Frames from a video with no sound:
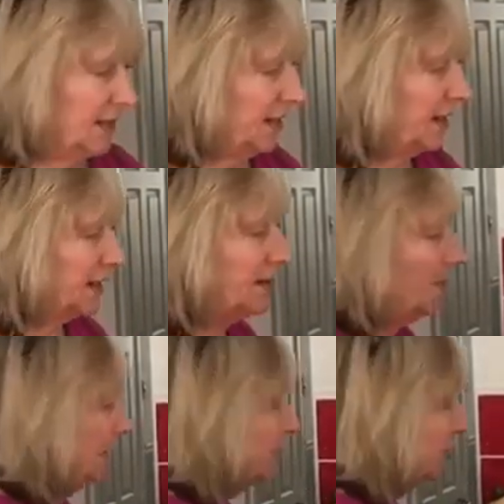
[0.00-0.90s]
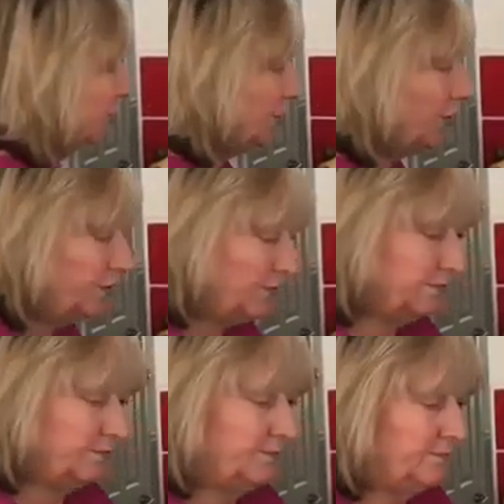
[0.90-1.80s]
and I get my 2,
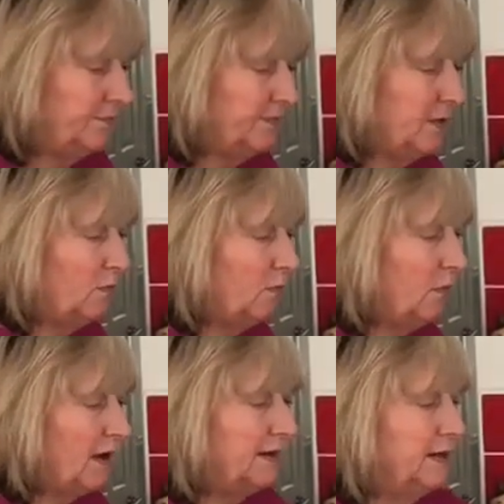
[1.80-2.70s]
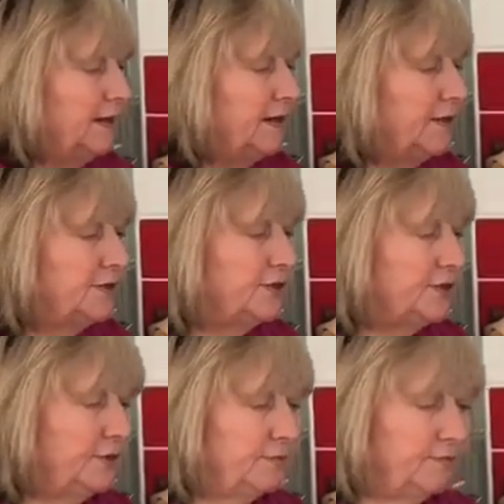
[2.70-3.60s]
1, 2.